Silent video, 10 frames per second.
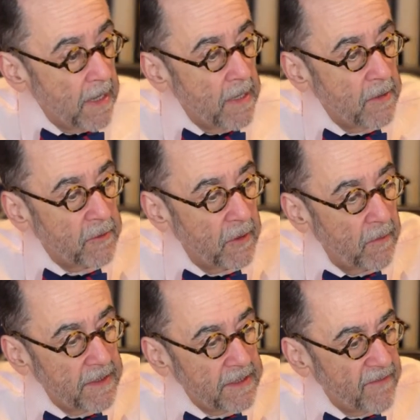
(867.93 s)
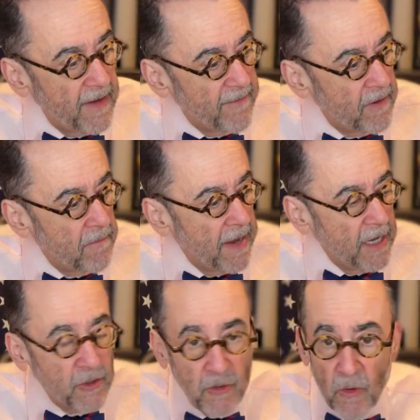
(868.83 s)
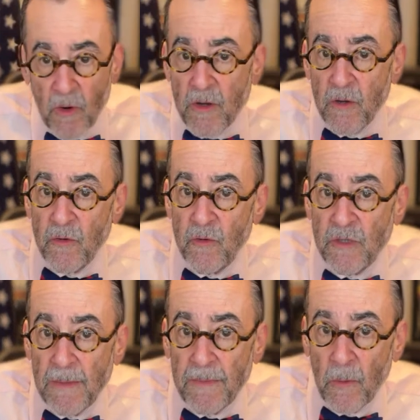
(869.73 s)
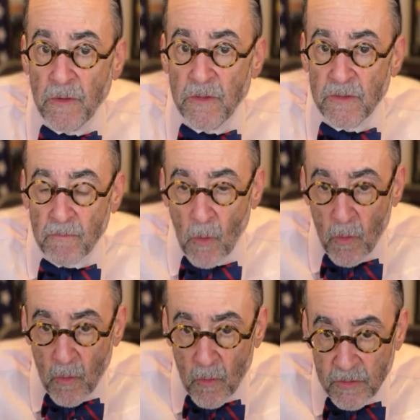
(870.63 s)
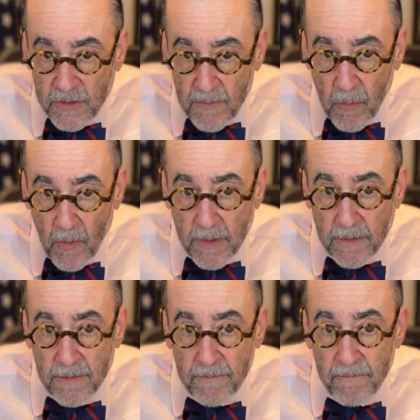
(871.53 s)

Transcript: do us a favor, make sure you do something which is most important.